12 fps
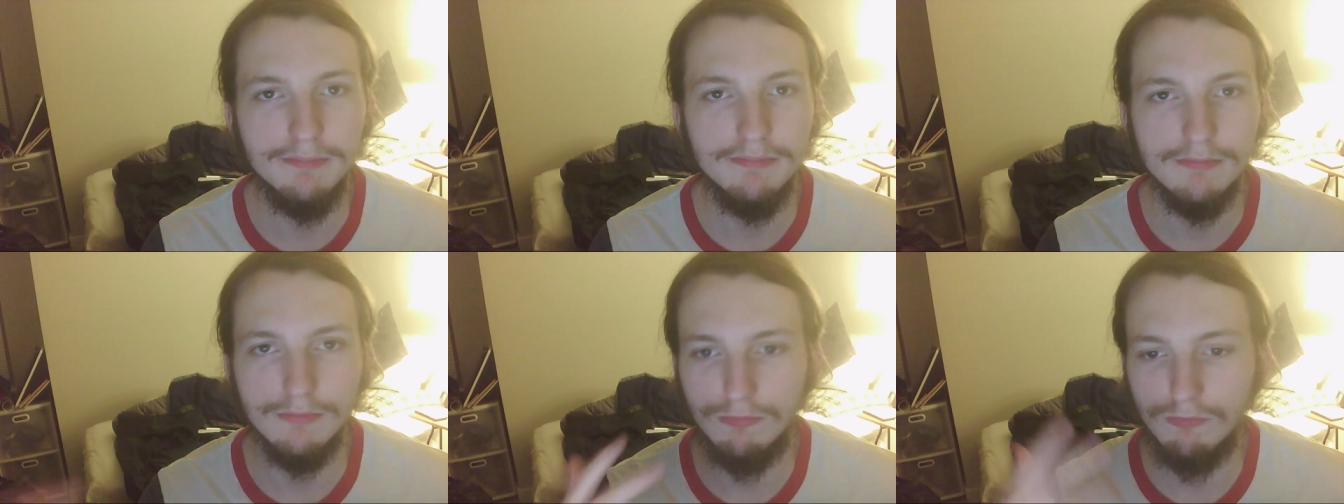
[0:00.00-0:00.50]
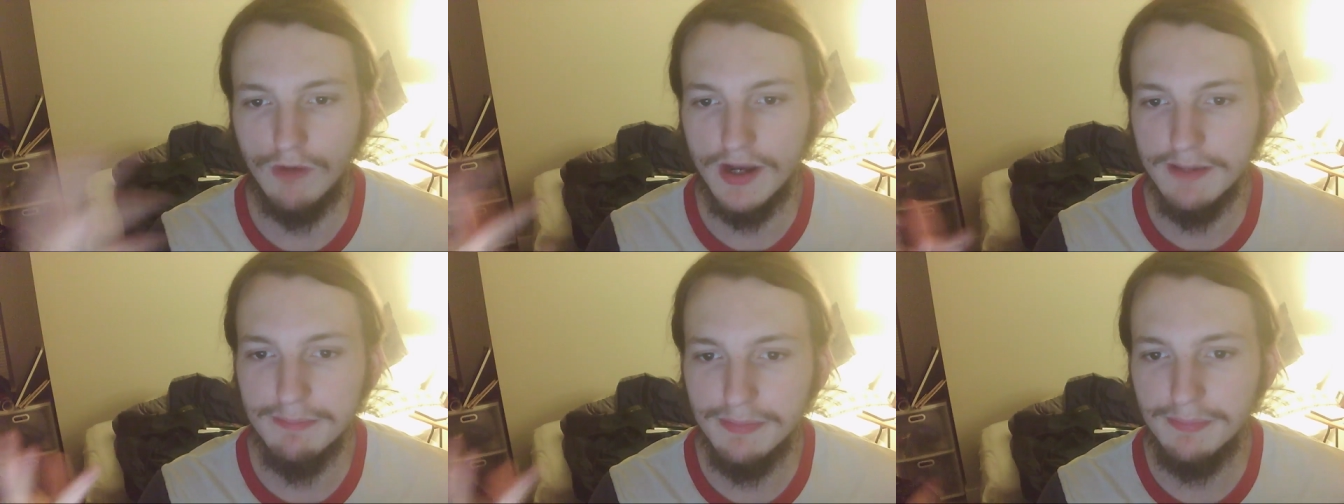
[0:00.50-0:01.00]

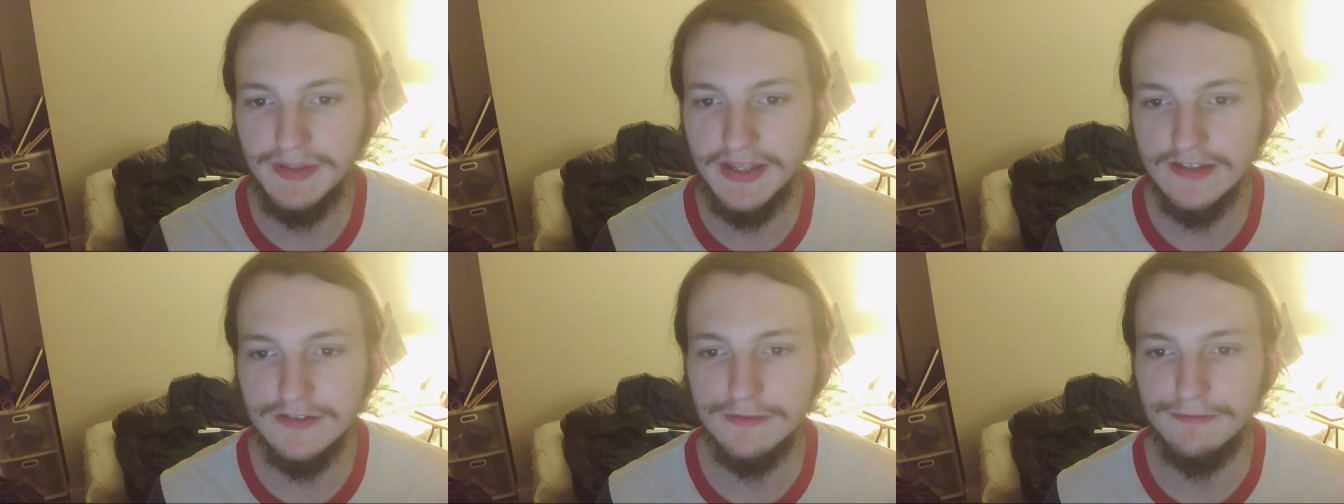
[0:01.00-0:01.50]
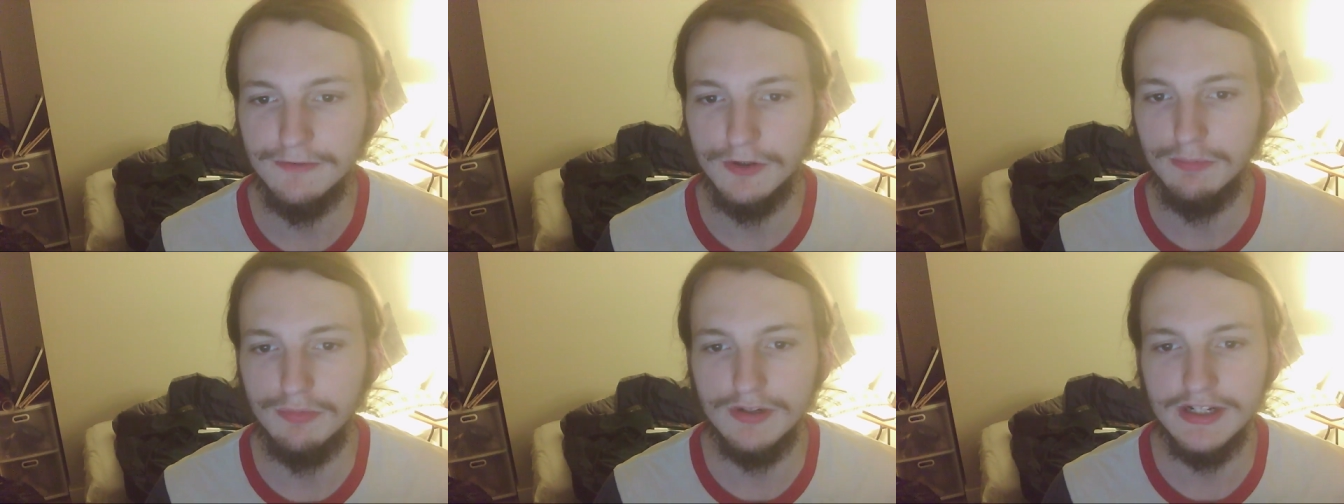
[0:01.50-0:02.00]
ripe place for
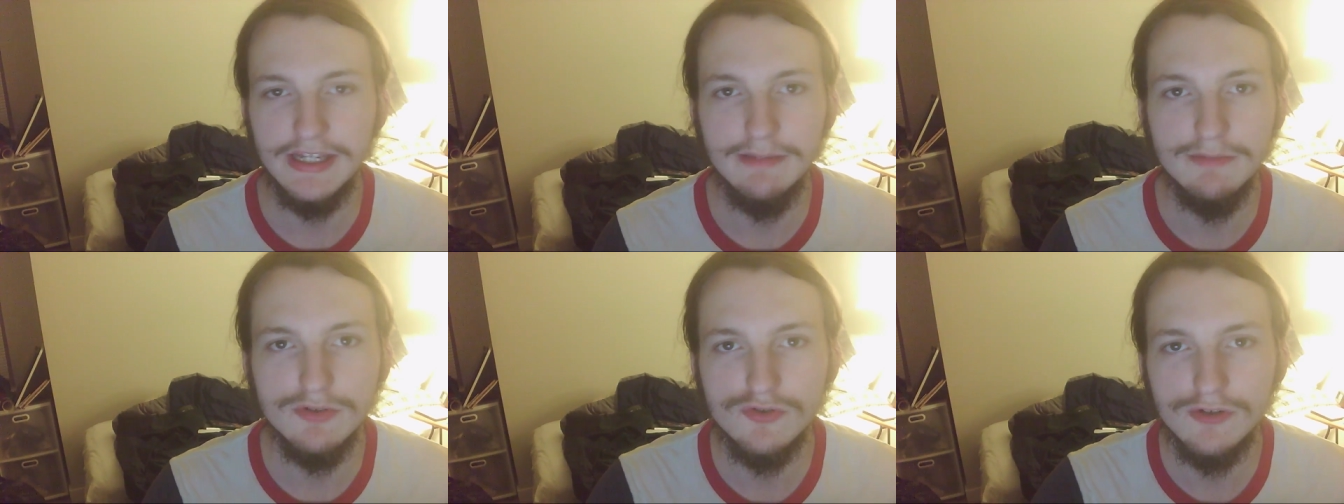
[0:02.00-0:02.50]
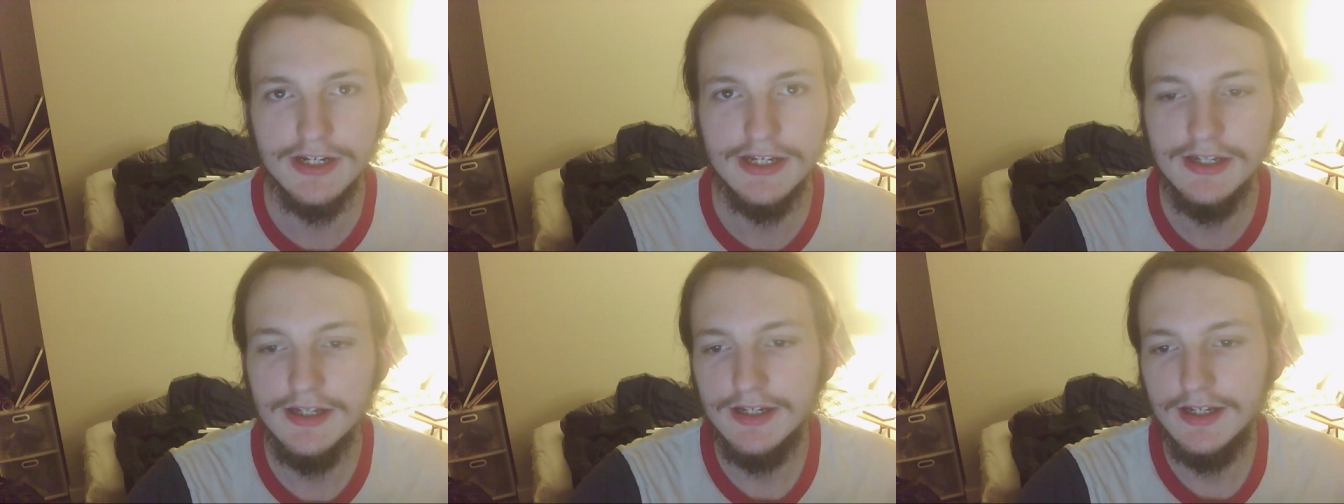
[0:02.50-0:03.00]
pretty
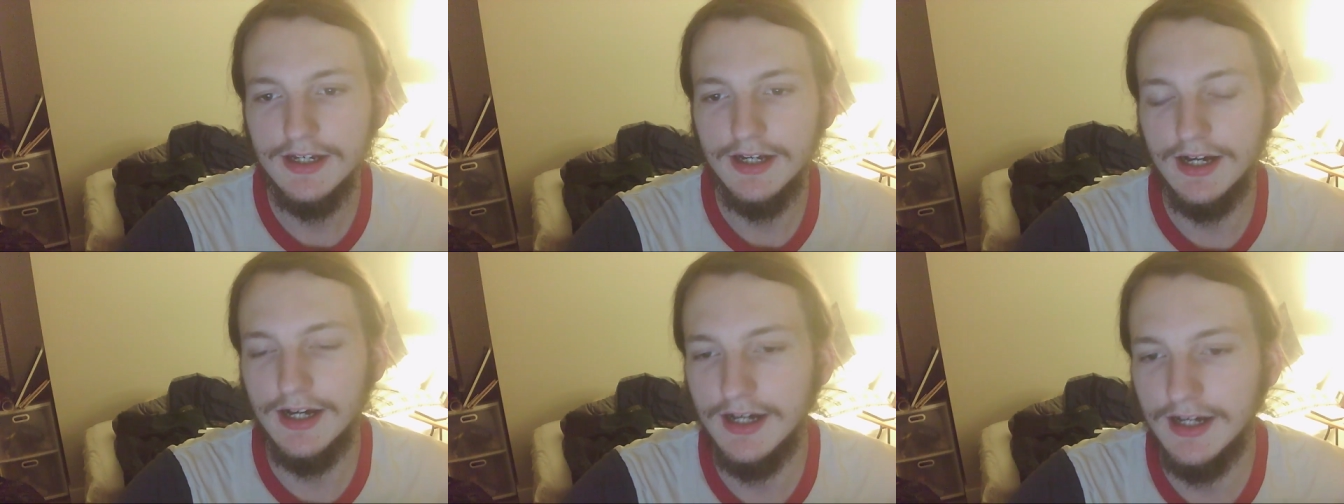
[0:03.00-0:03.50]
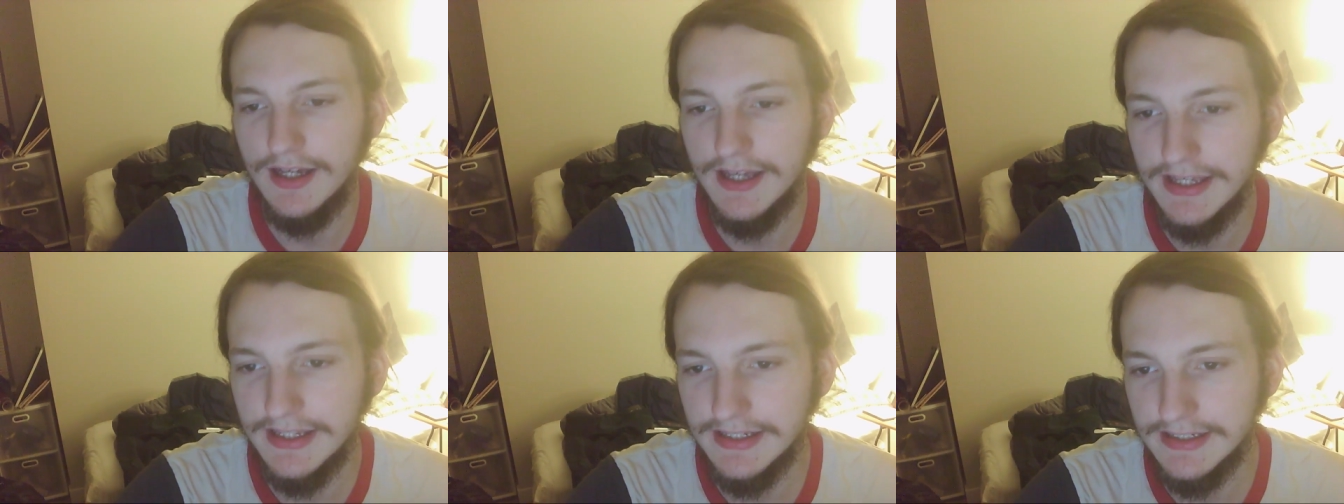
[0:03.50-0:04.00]
imagery, uh,
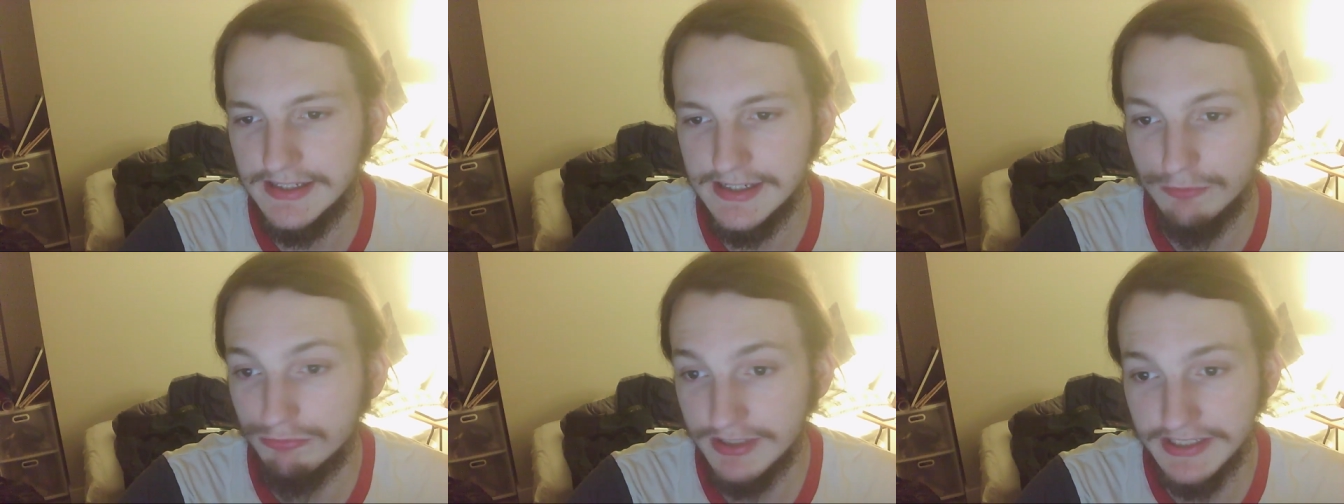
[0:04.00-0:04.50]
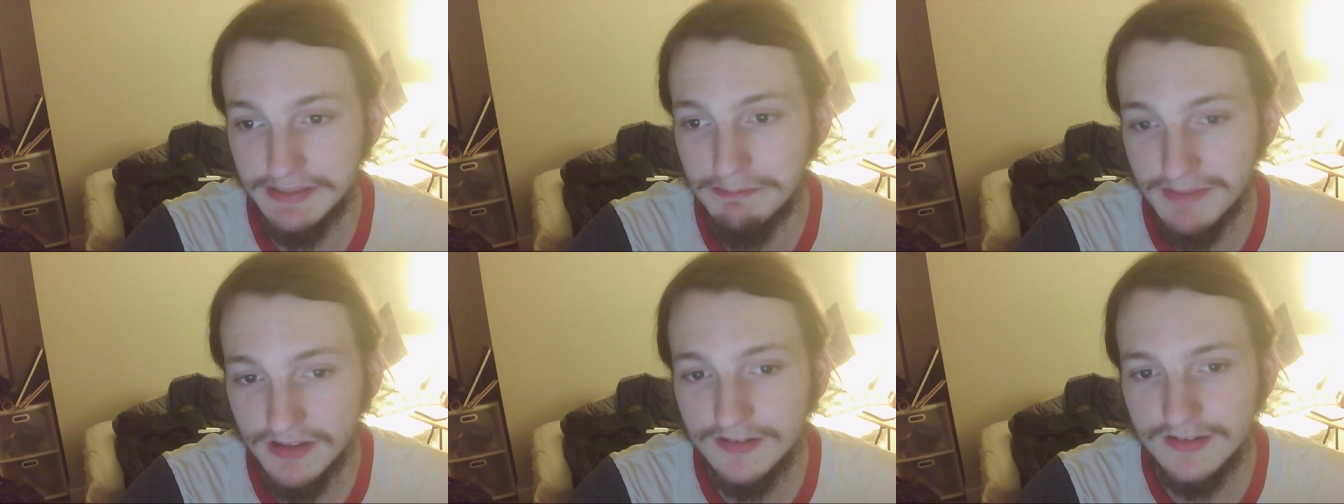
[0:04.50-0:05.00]
and he really
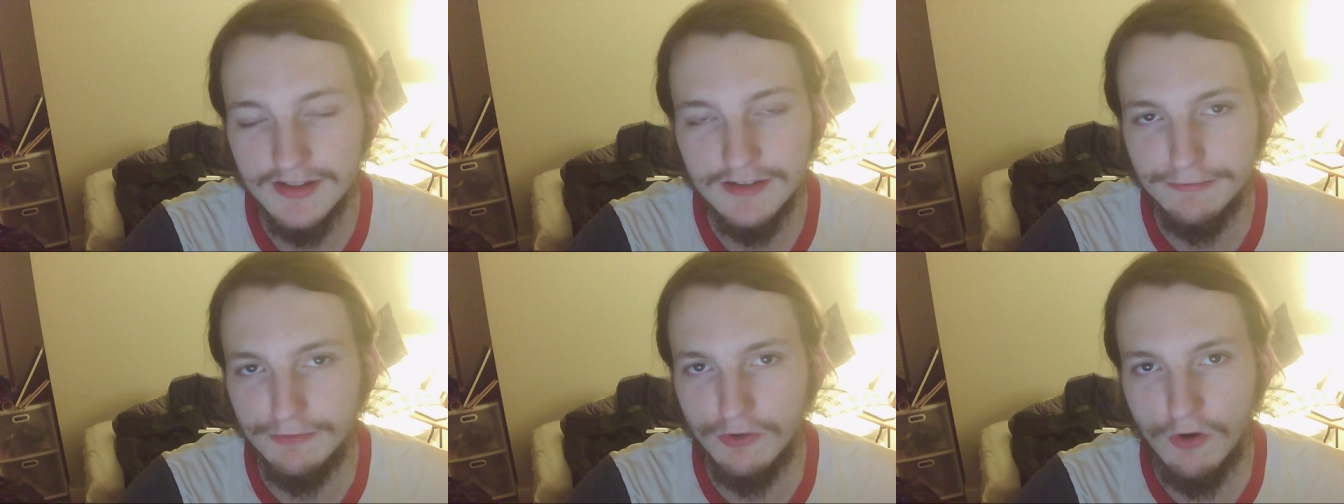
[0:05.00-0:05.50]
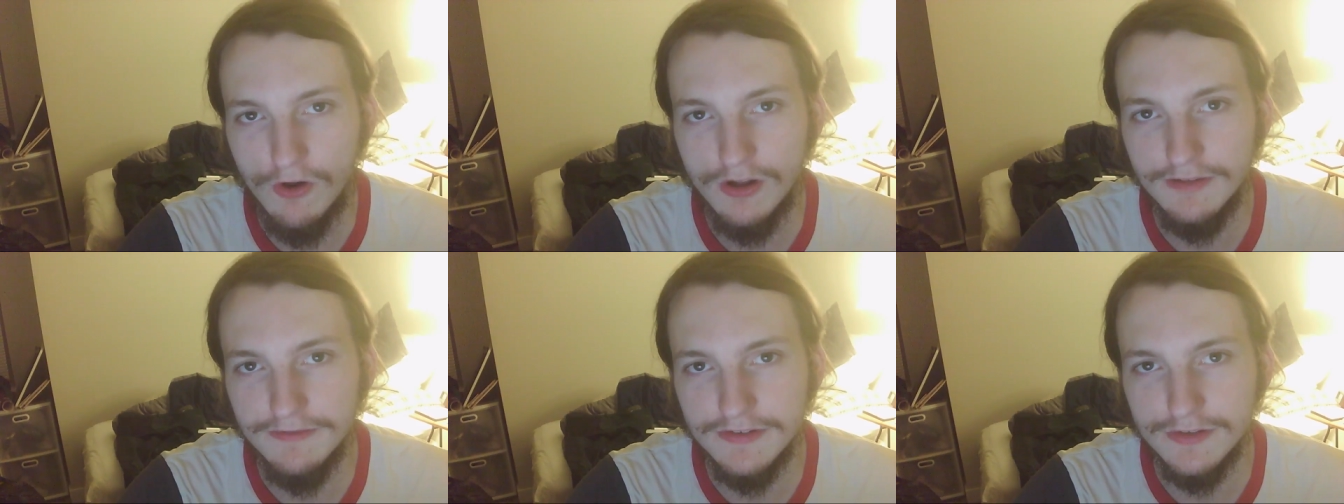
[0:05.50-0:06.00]
milks it for
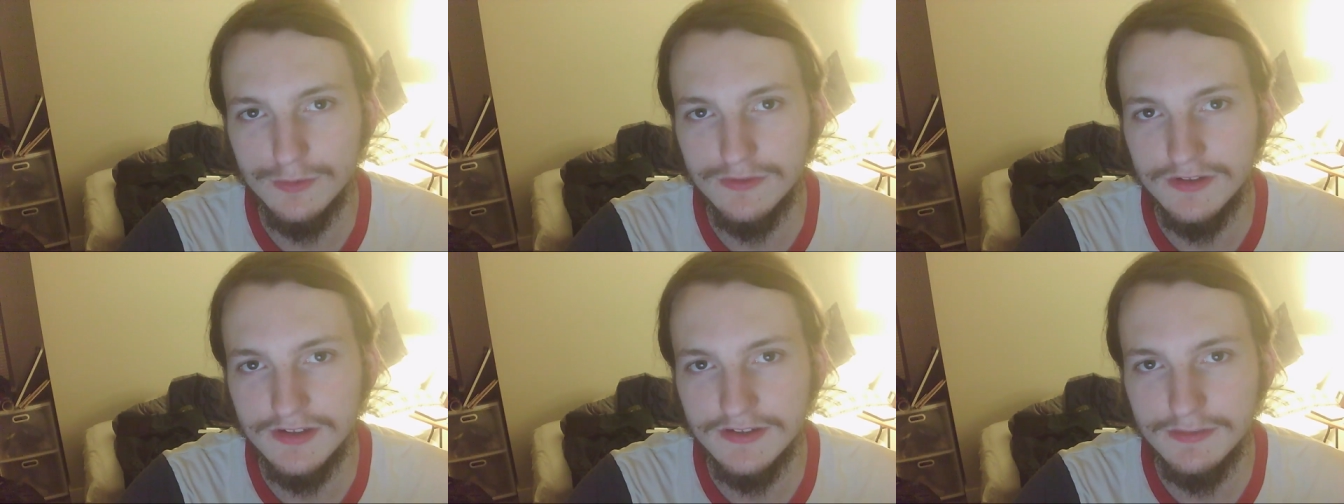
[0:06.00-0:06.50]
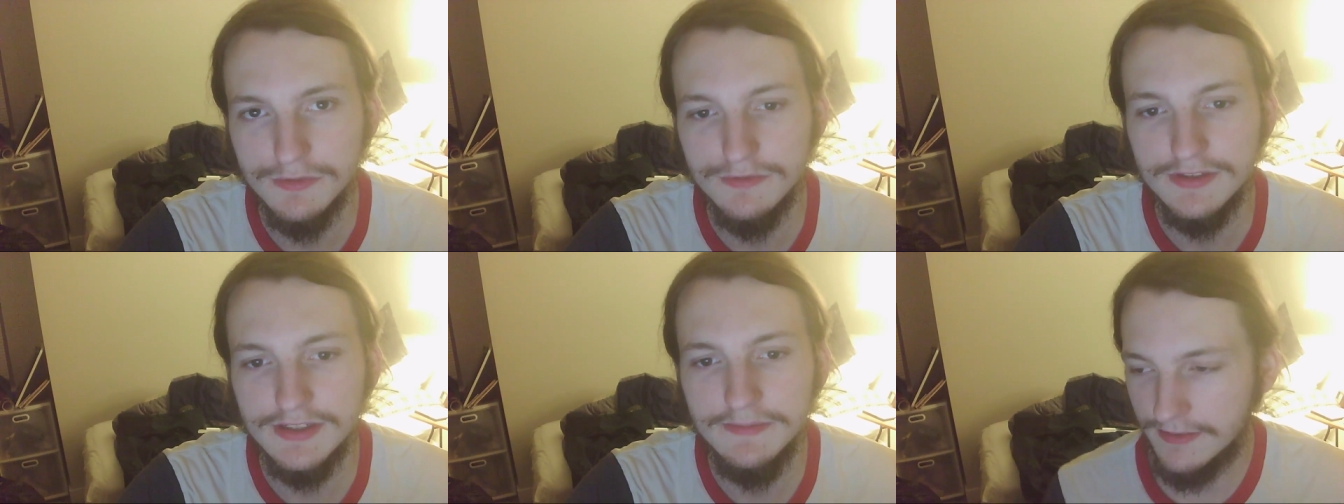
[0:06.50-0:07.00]
all of its use in this
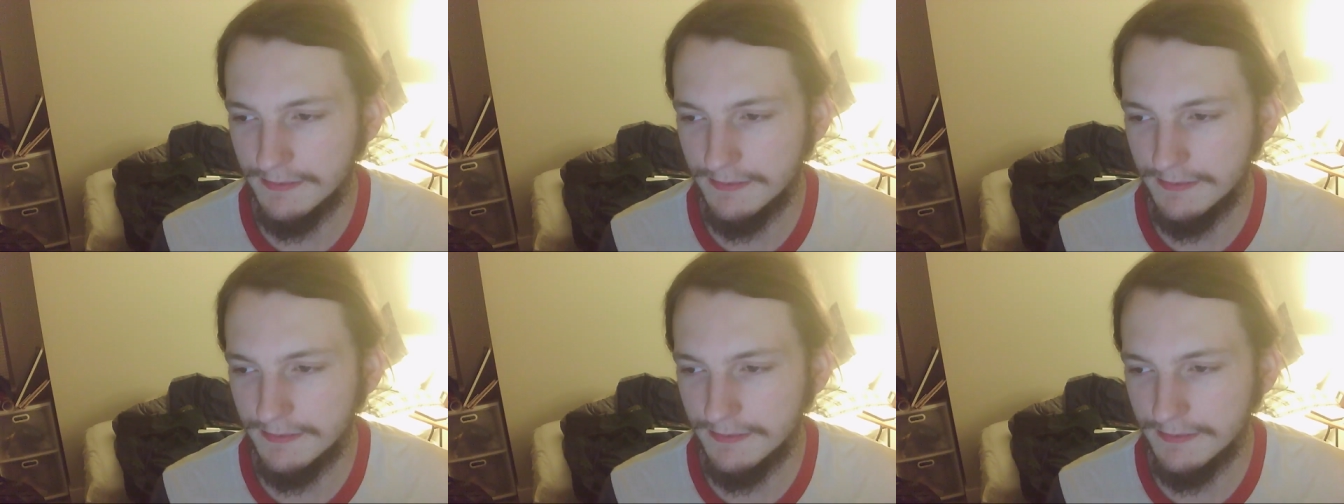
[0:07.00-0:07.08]
movie.